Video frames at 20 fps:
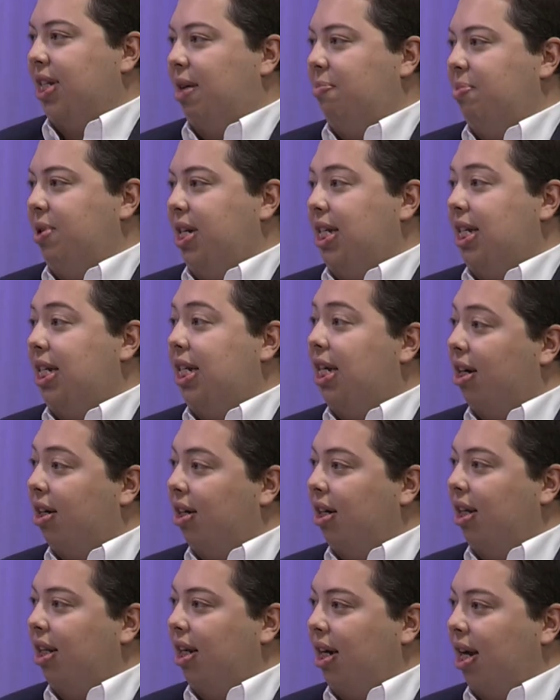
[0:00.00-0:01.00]
happening here
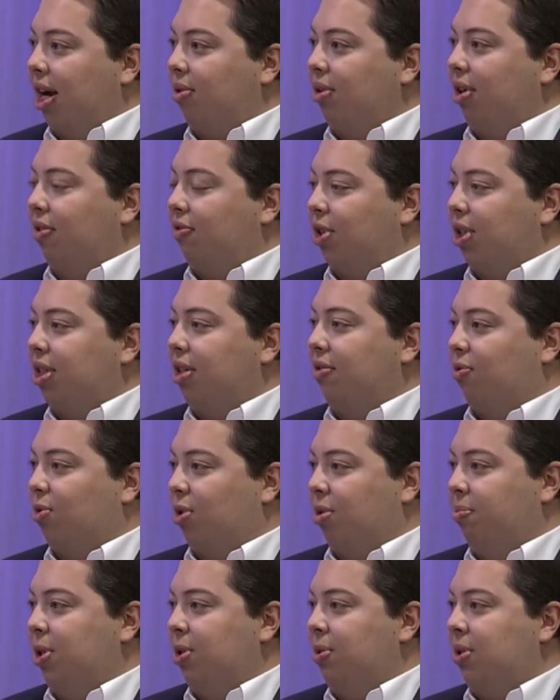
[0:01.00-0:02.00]
in the county first and
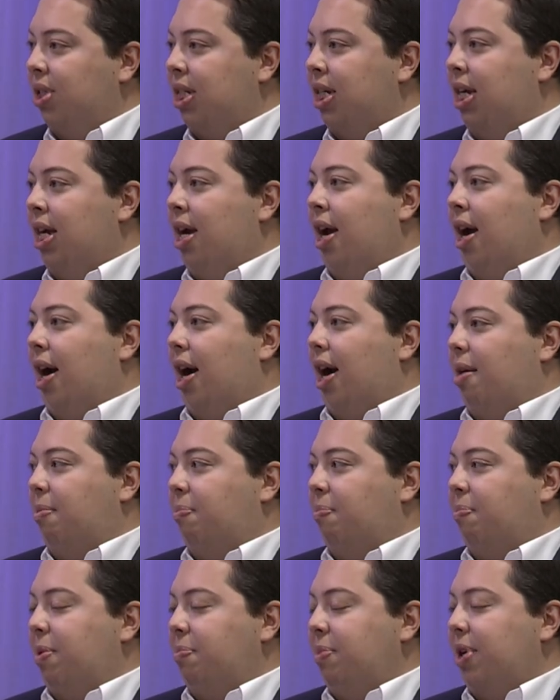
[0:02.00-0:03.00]
foremost,
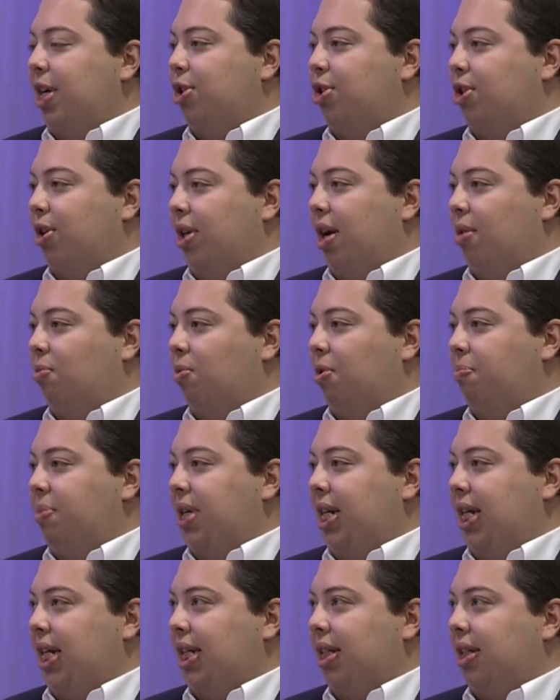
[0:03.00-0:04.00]
um, but making sure that we're
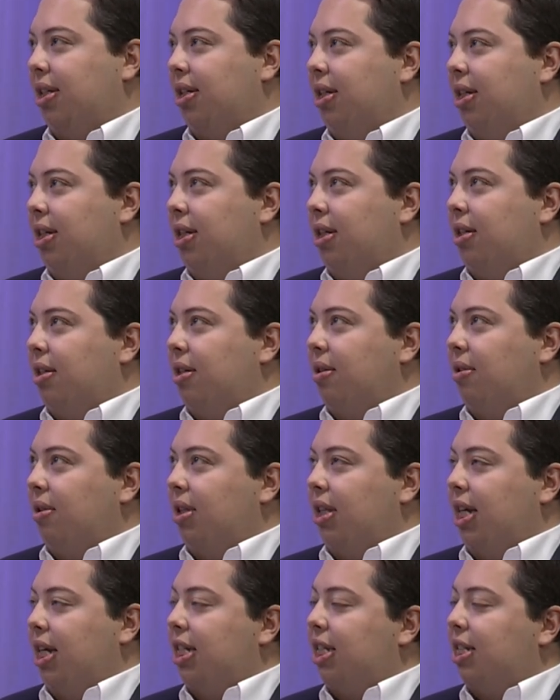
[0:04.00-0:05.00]
being,
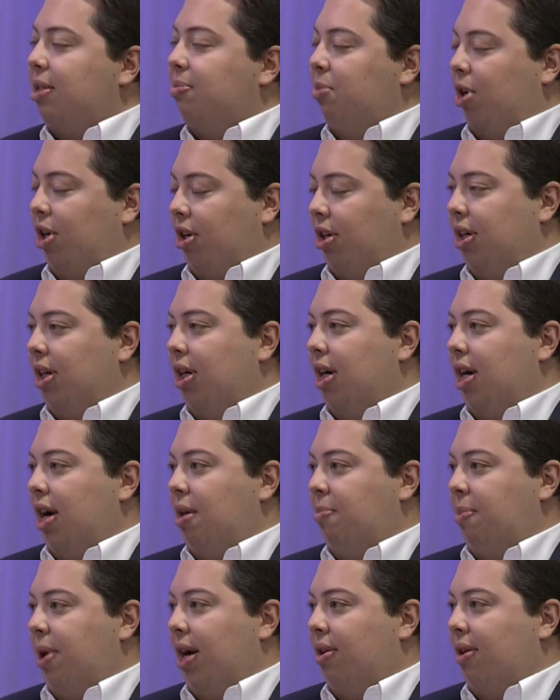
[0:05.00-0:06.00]
I think, smarter
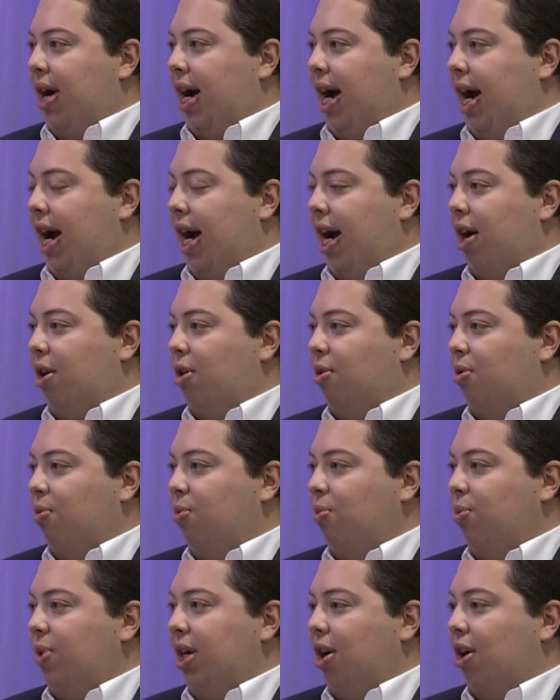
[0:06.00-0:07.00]
about how
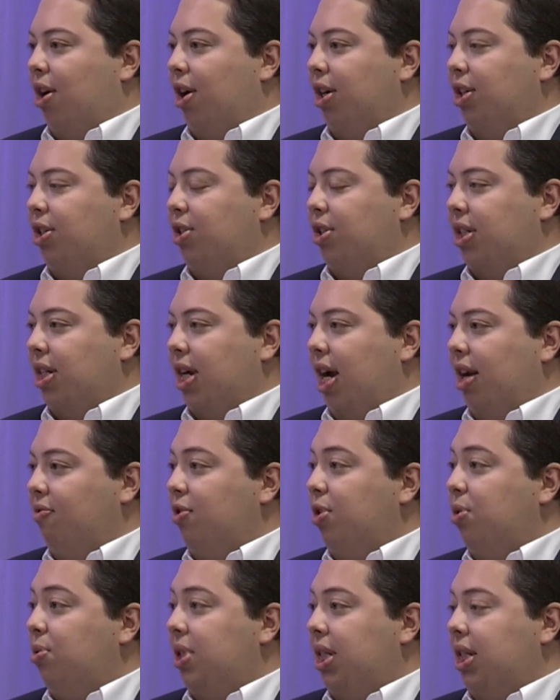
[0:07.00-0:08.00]
we are just kind of
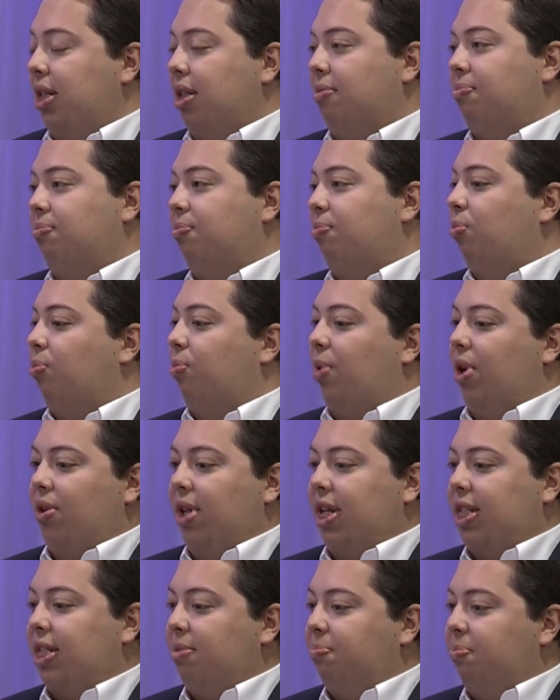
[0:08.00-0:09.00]
using whether
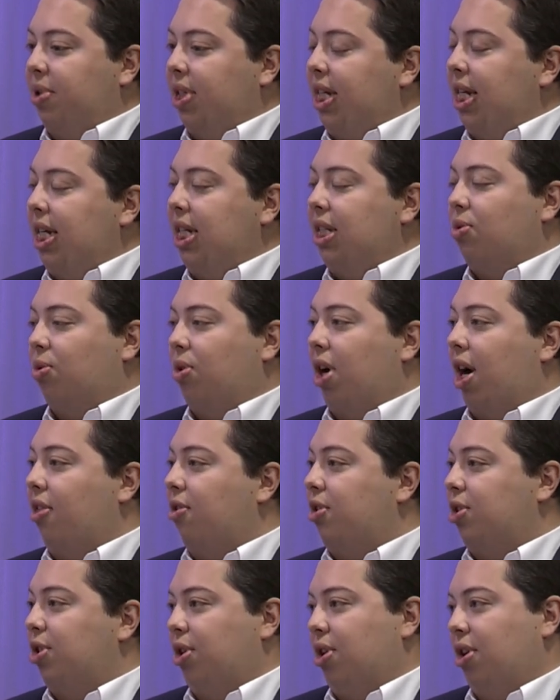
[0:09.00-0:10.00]
that's police or
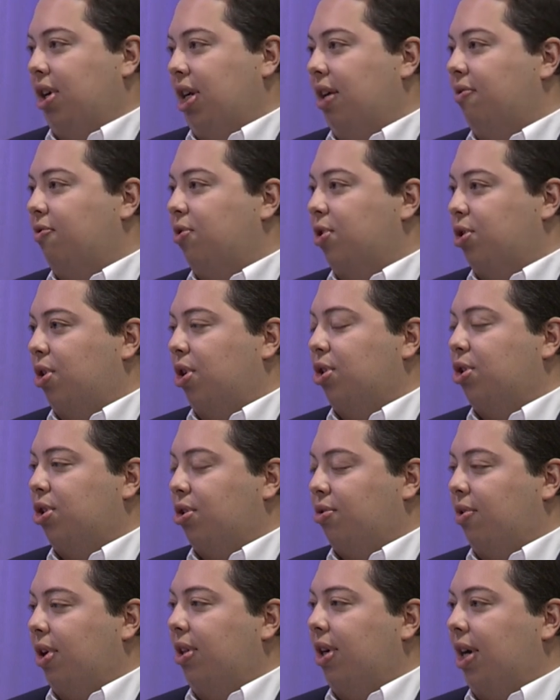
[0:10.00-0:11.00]
other security
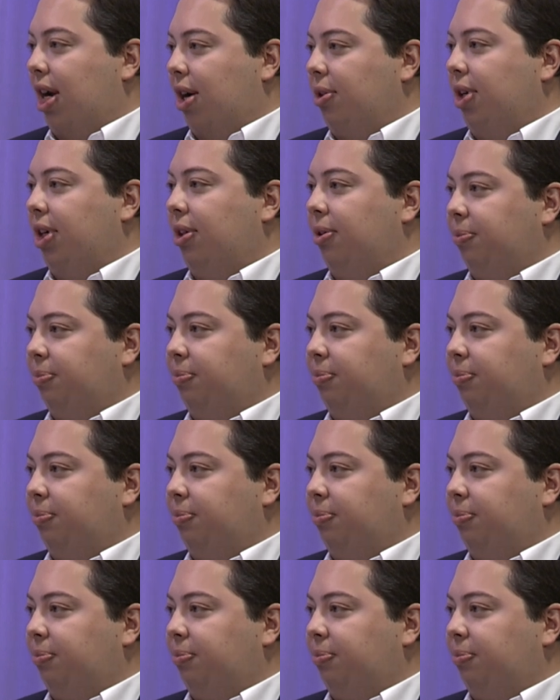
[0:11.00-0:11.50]
infrastructures around the county.